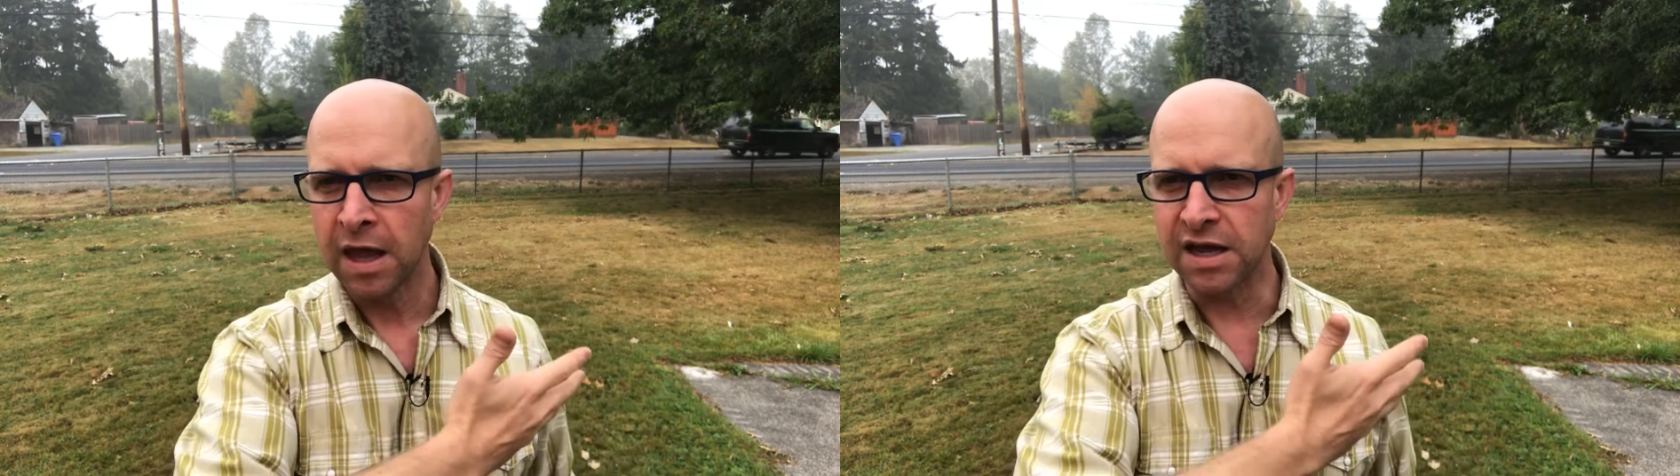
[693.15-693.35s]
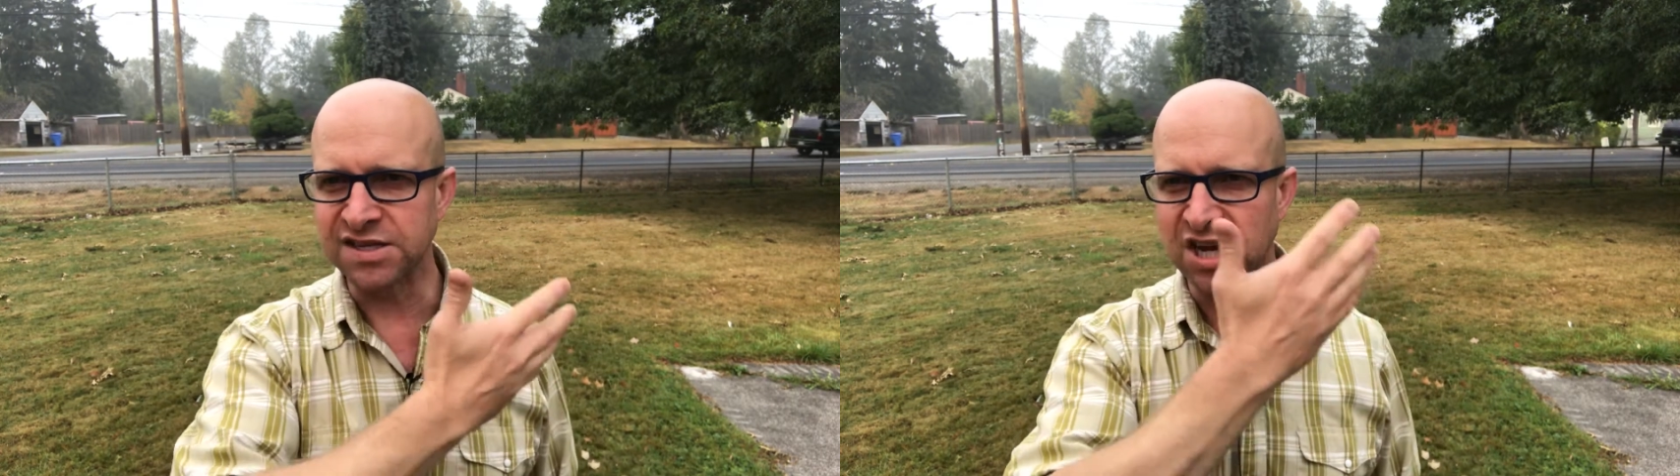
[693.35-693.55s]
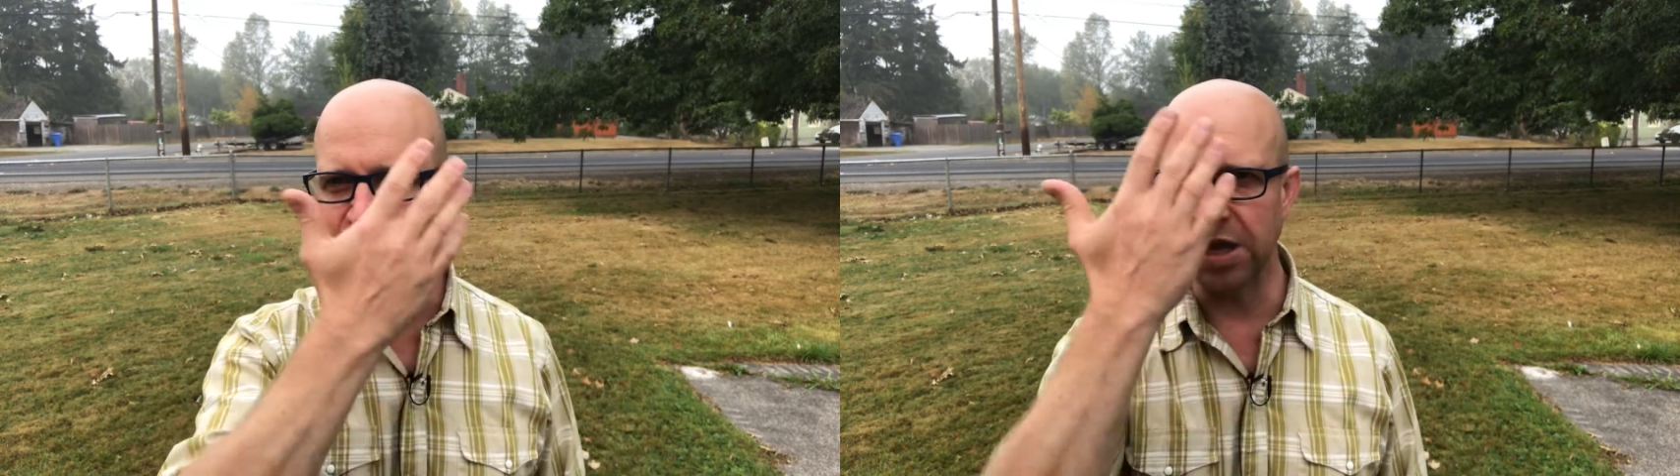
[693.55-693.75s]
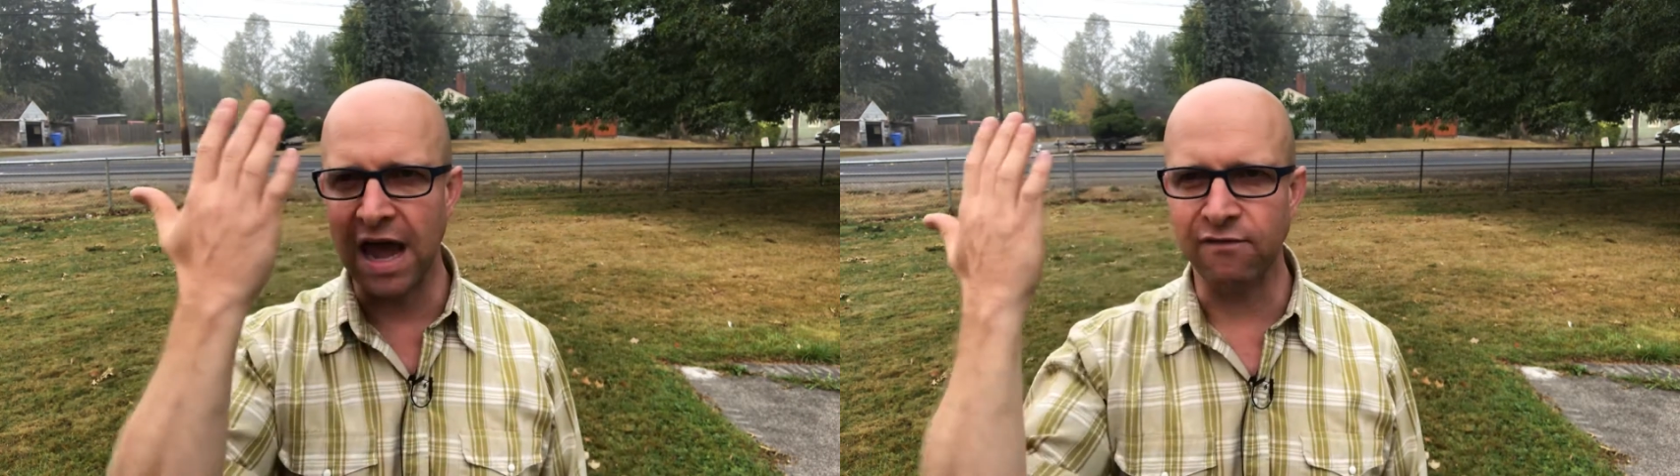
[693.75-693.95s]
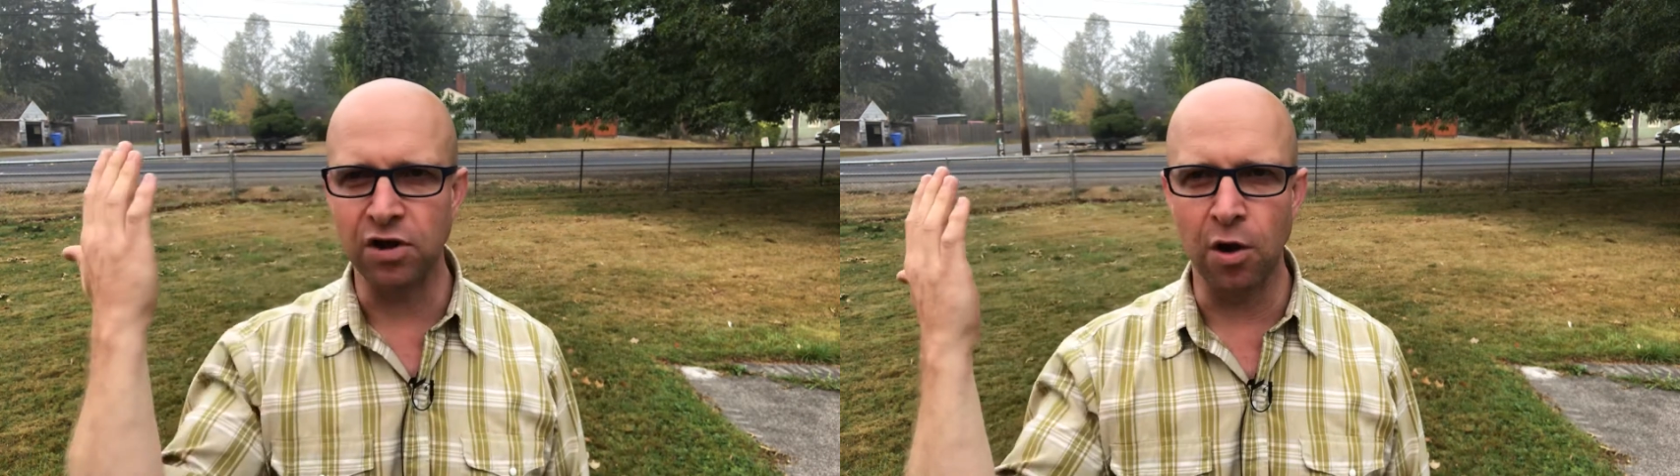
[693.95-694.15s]
essentially
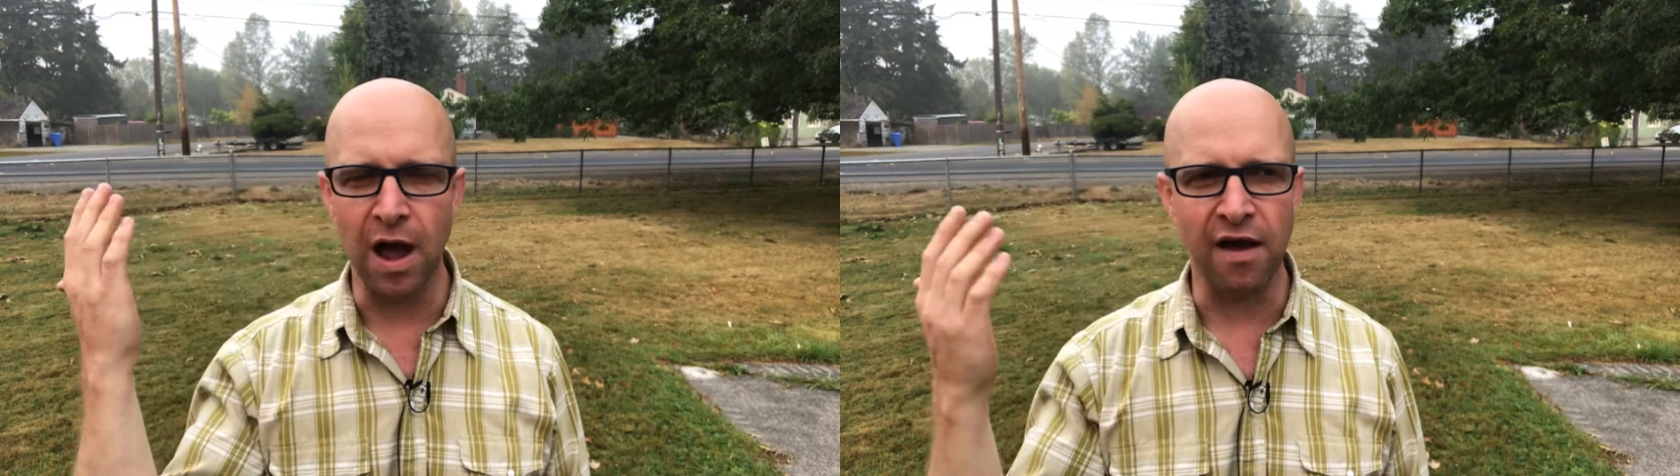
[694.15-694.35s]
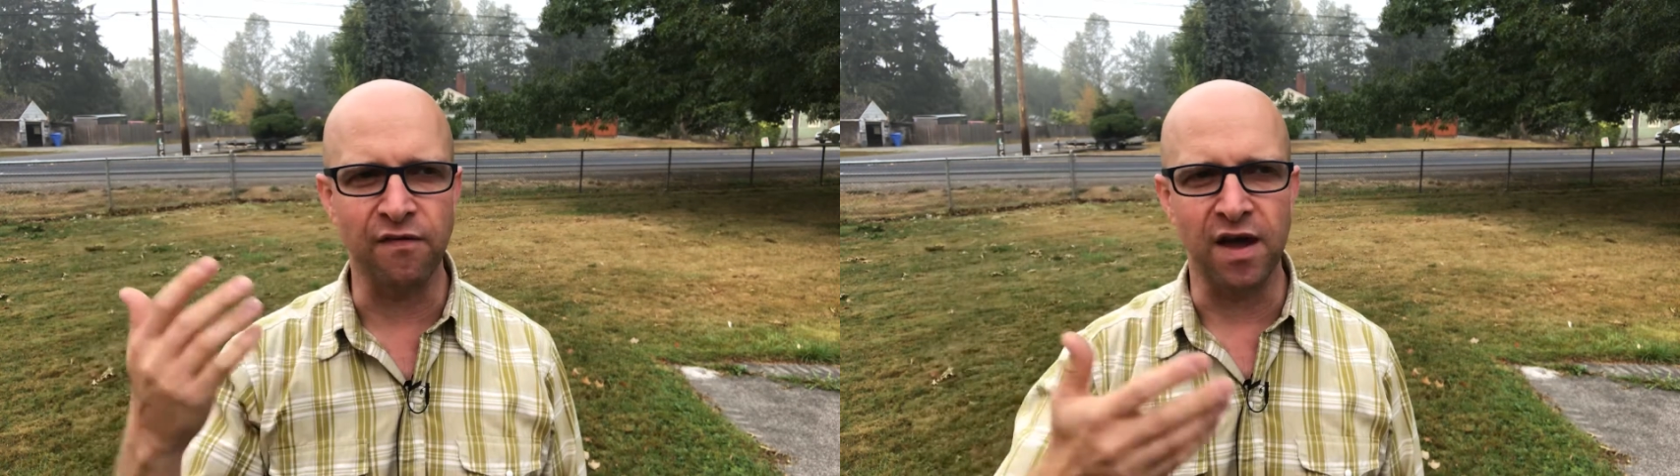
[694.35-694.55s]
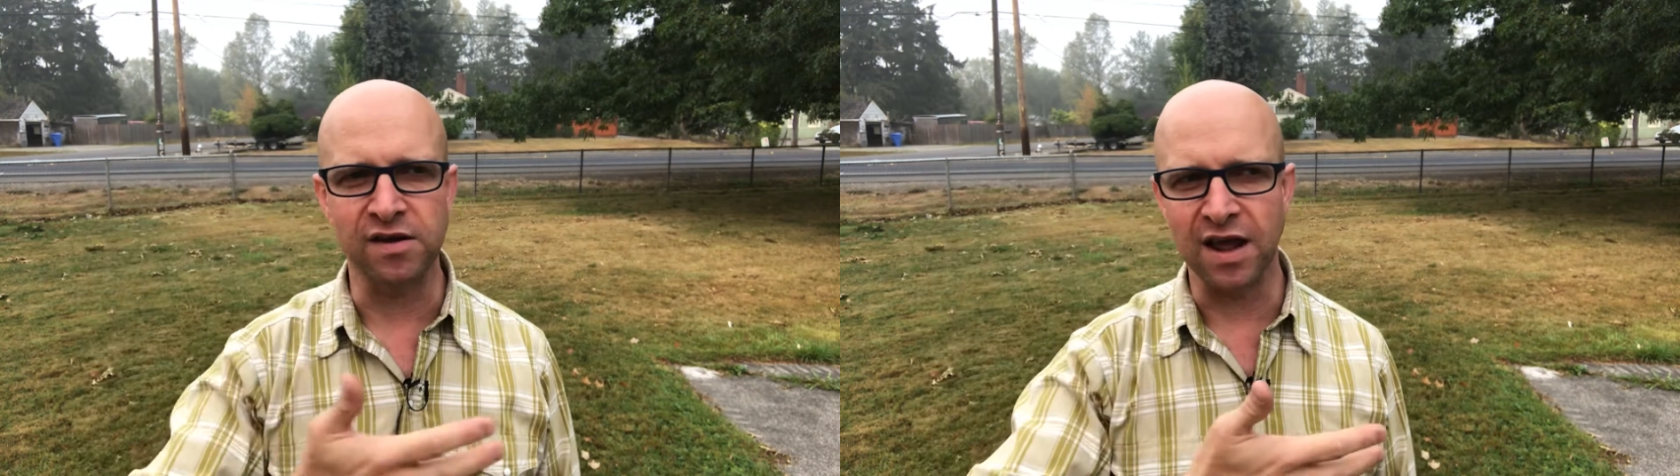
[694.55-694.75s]
have no affect,